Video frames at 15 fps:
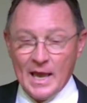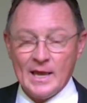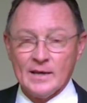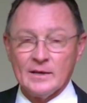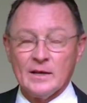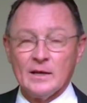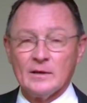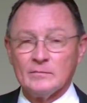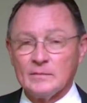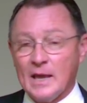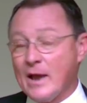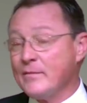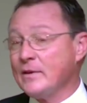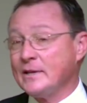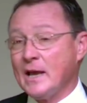And um,
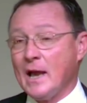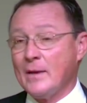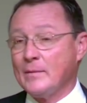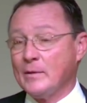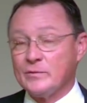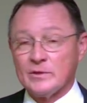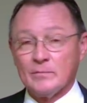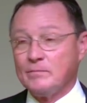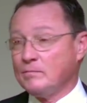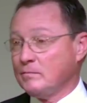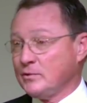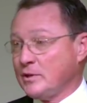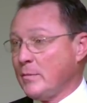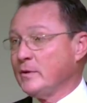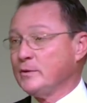every time it was a,
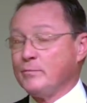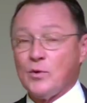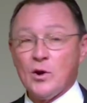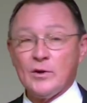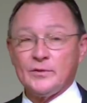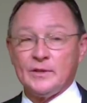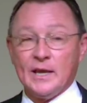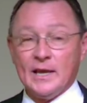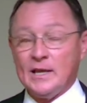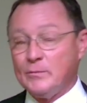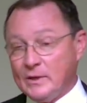someone's birthday,